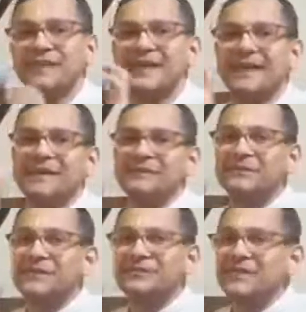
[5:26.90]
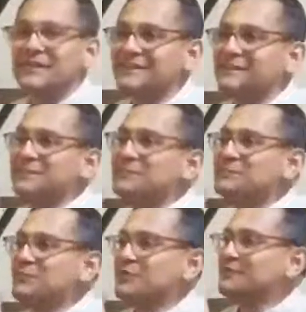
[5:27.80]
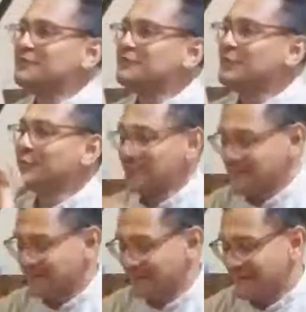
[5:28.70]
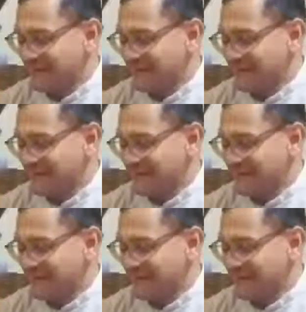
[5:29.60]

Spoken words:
and try to get some inspiration for